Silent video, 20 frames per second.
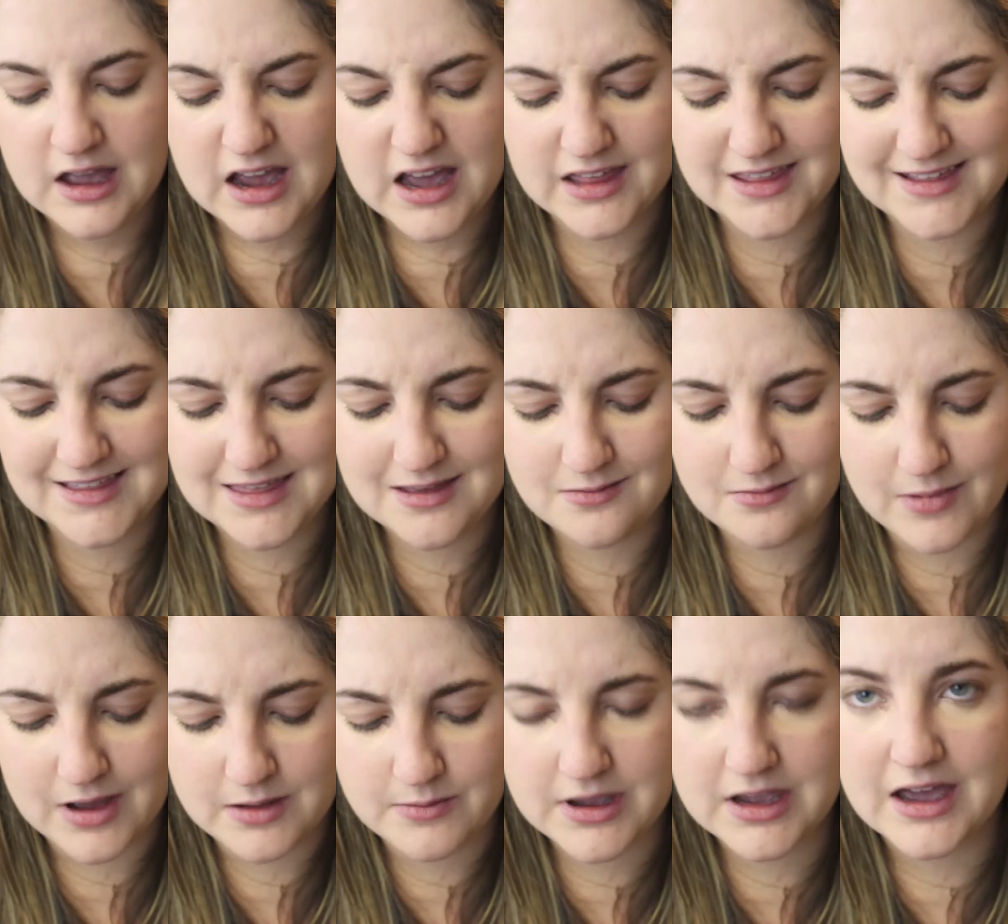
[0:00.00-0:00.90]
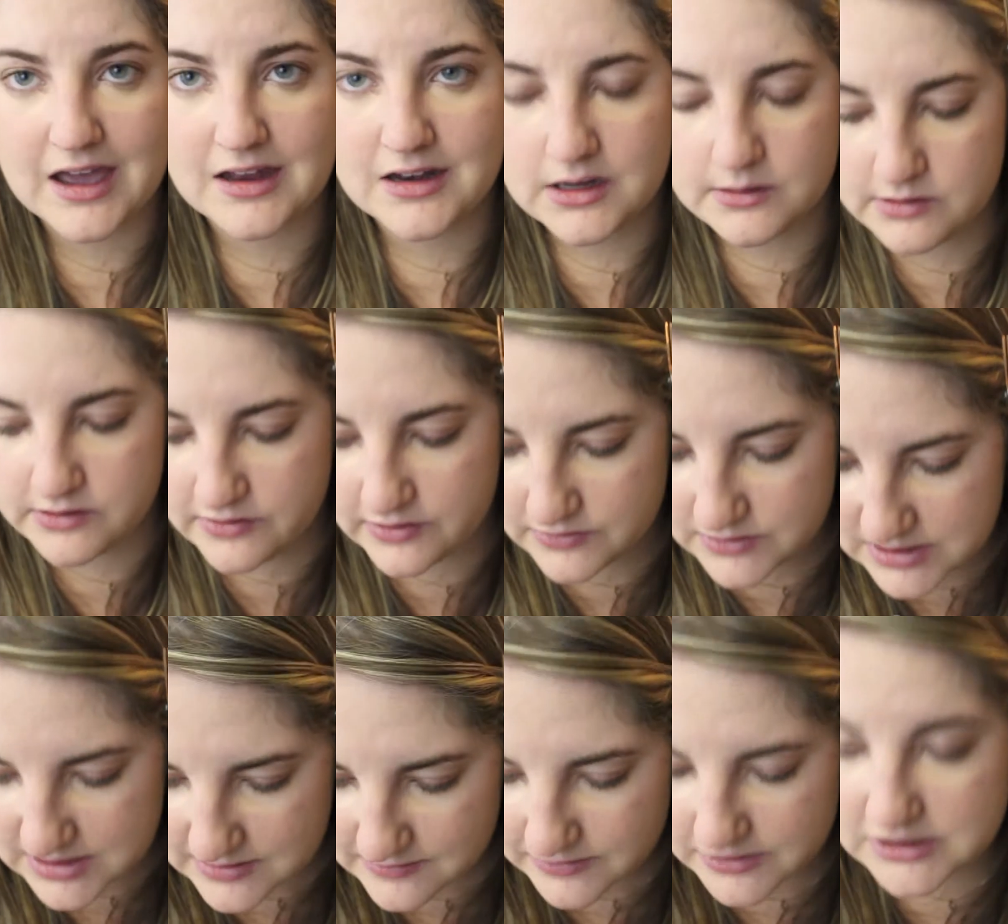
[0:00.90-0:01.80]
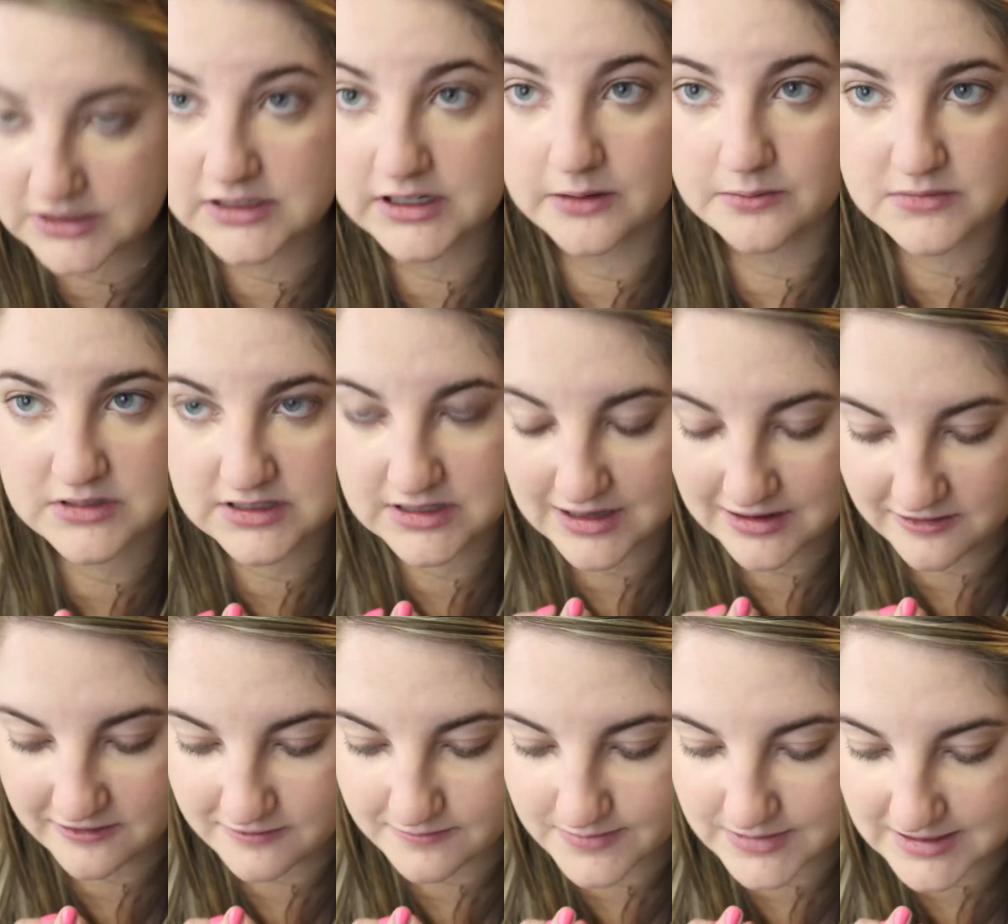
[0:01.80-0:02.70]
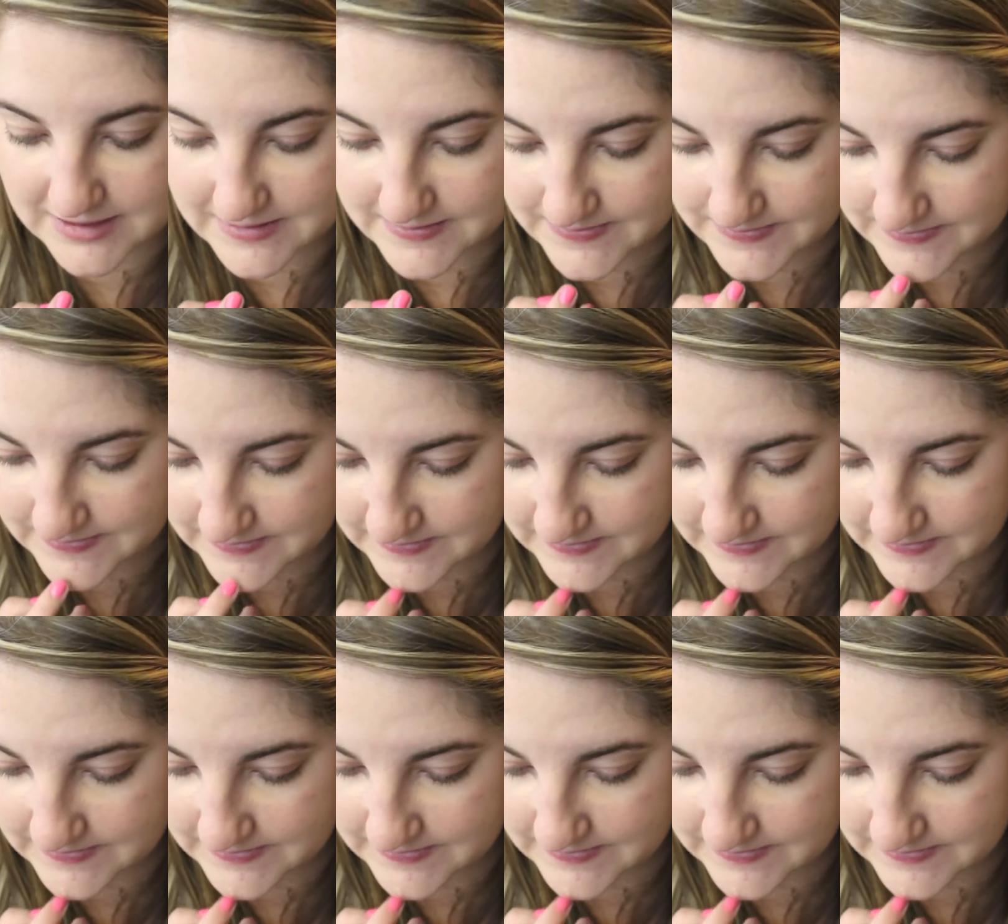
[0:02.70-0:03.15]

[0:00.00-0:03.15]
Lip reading: I think they might make an NW15 for some stuff, but